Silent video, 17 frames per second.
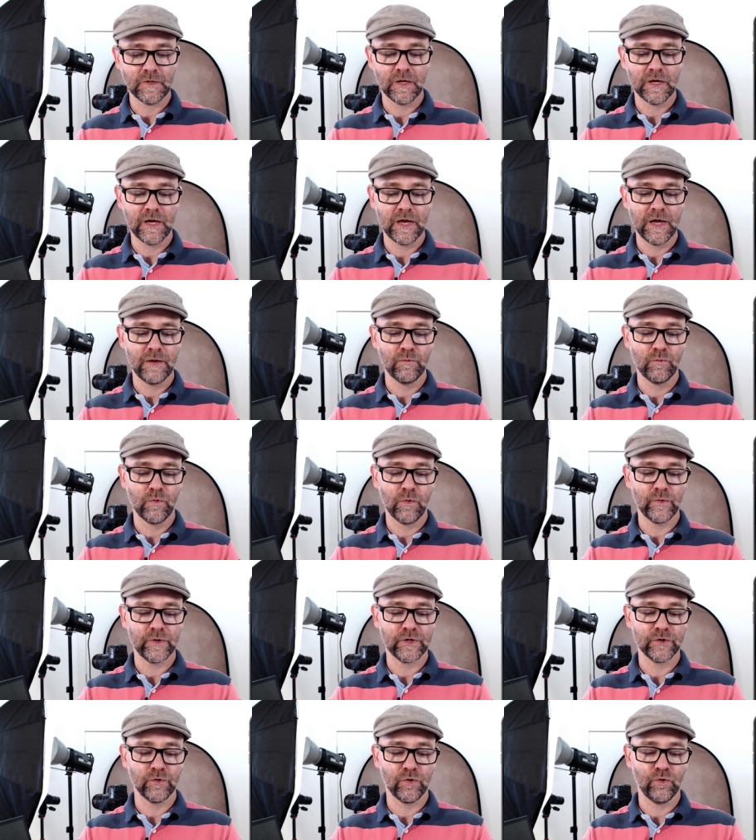on. Um, what we
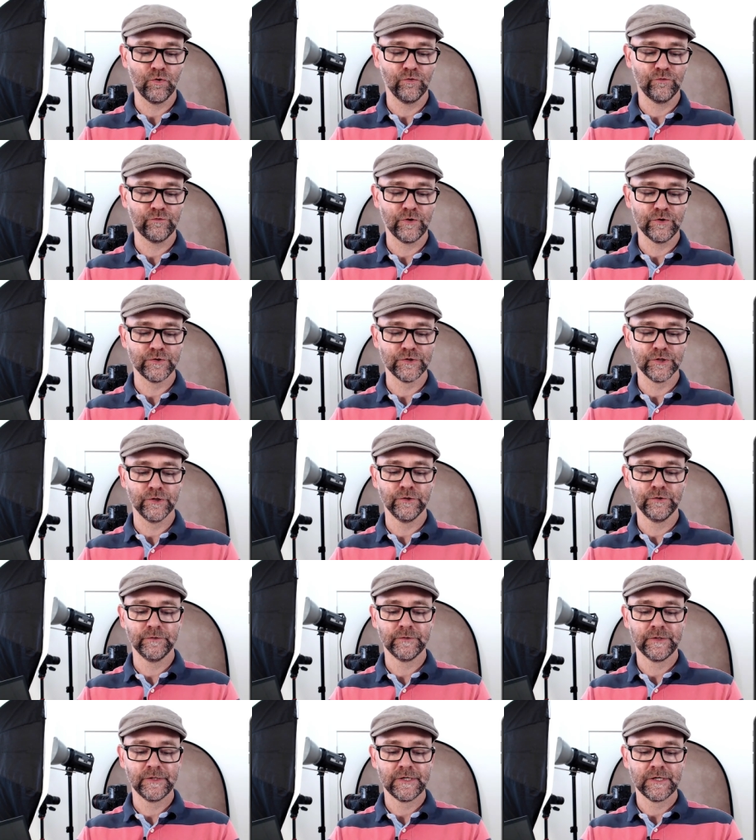can also do
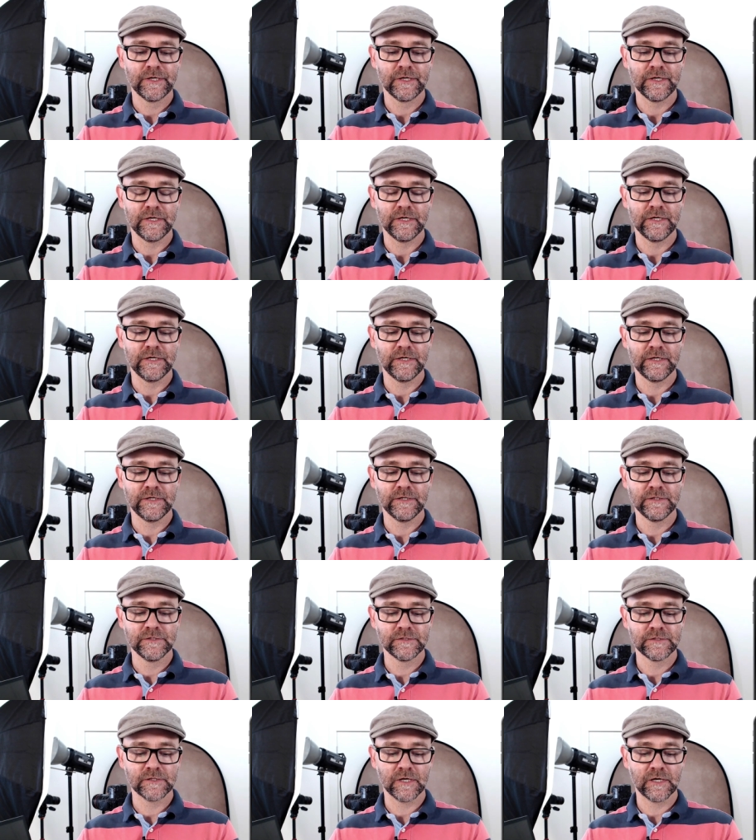
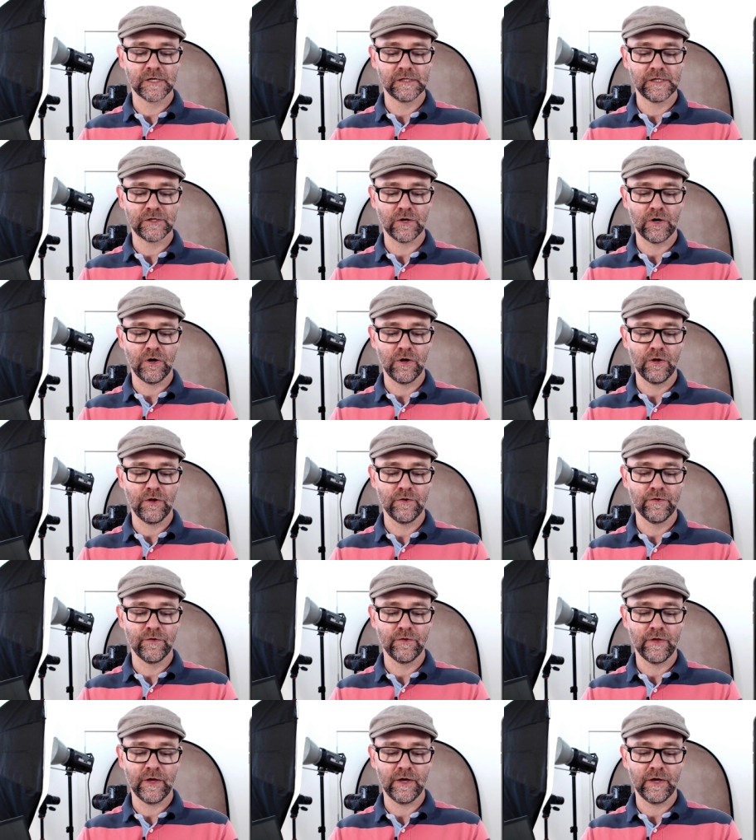is click
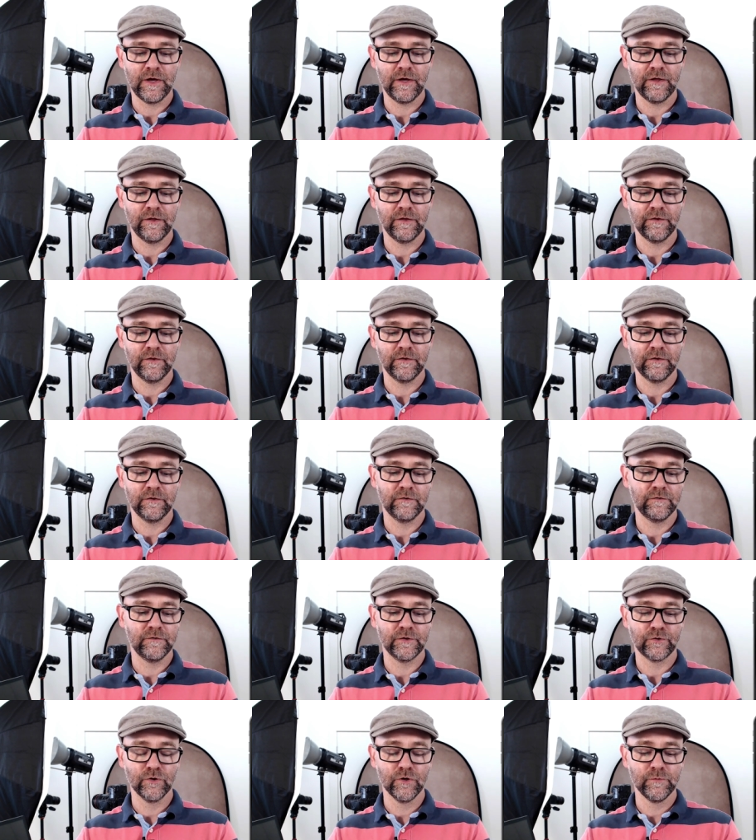on uh,
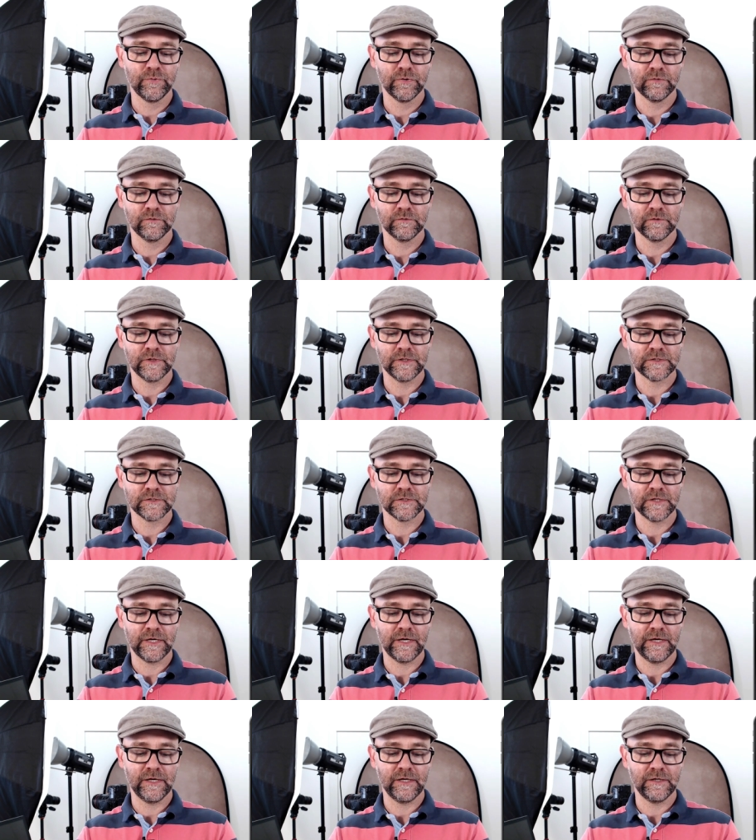the group, let's
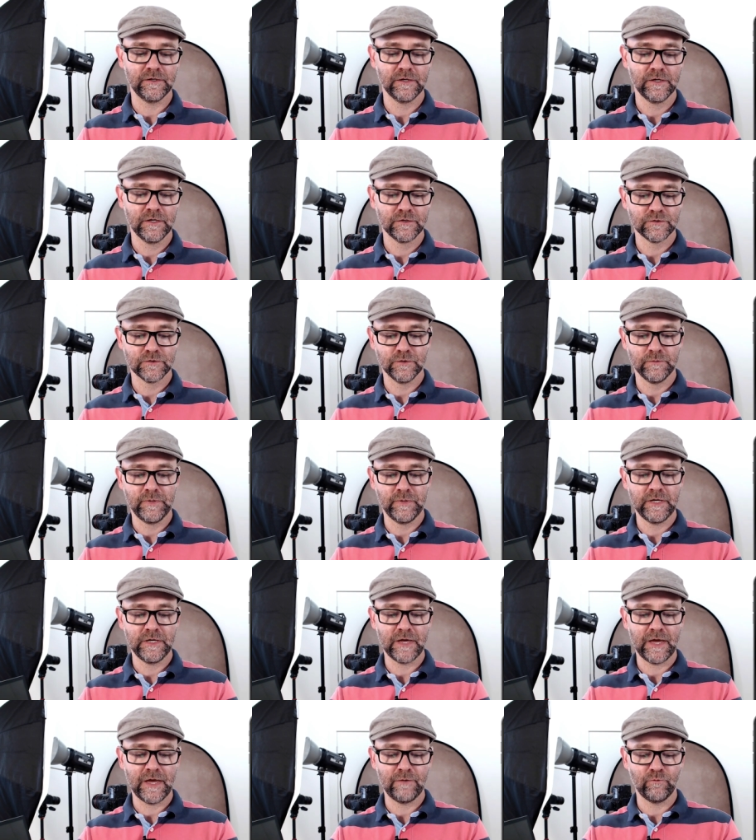say
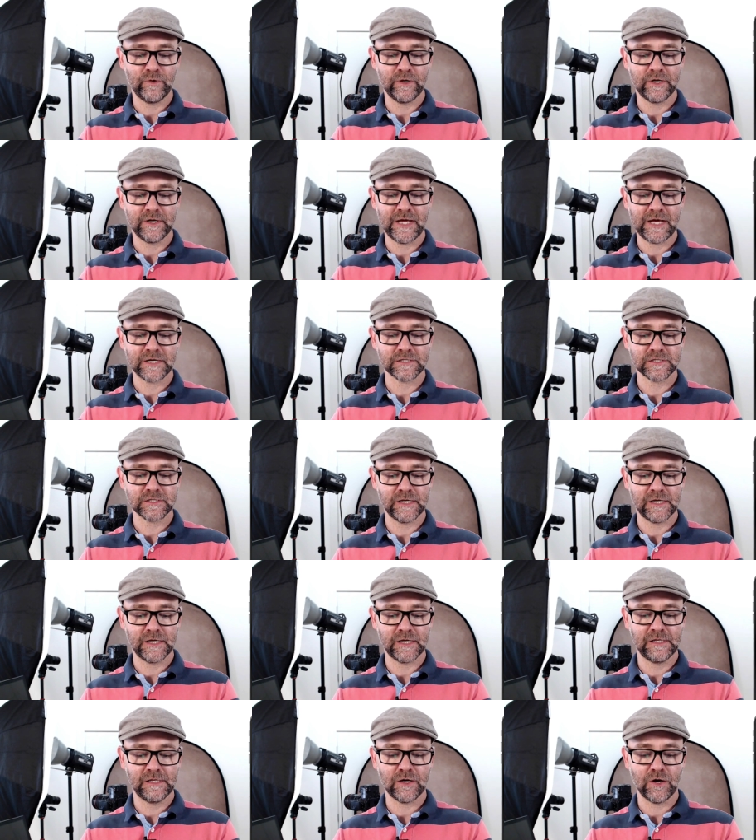2B, and we can actually
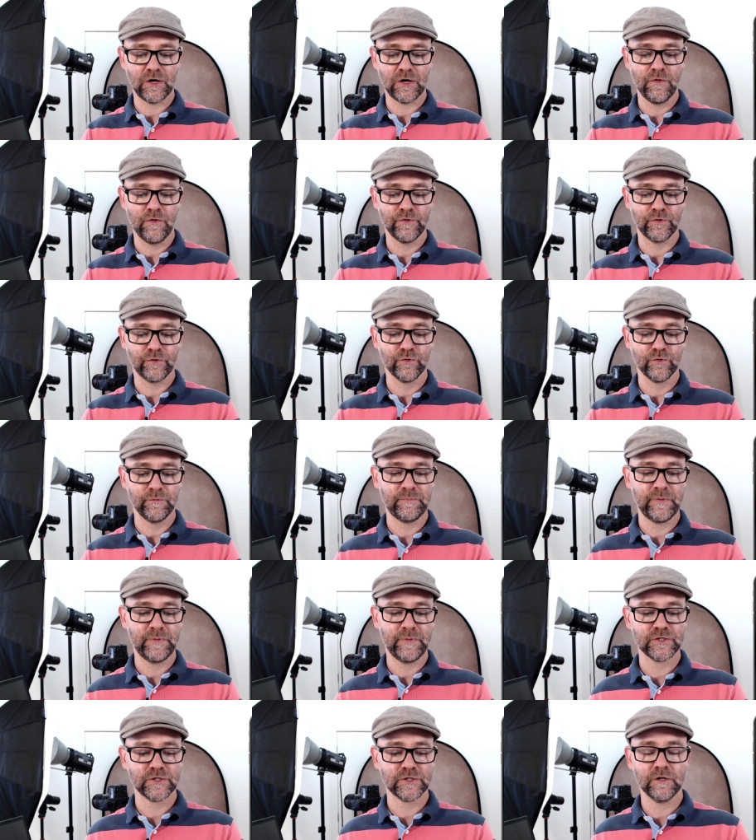click on the group
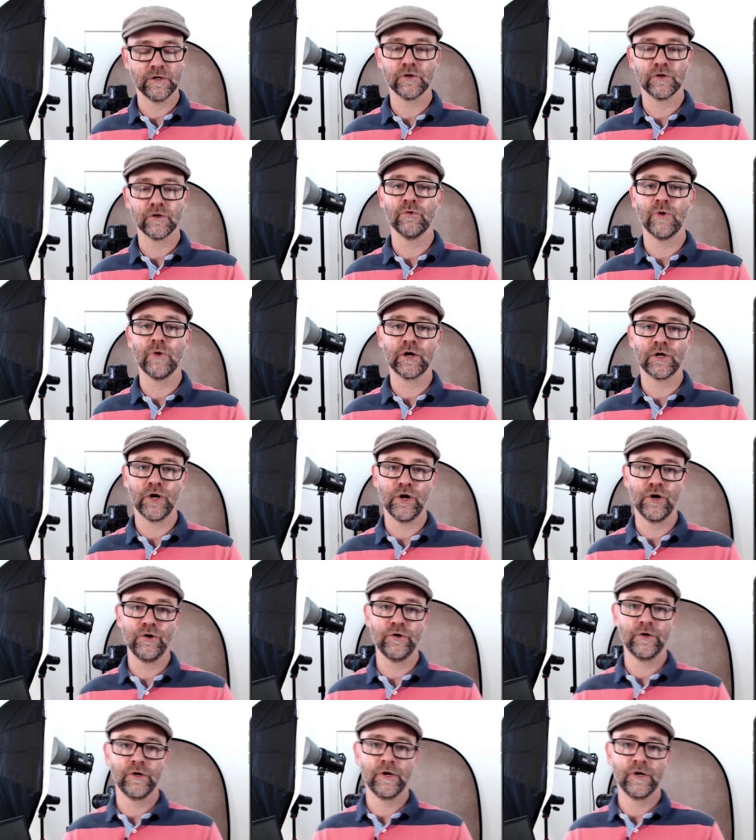picture QR code.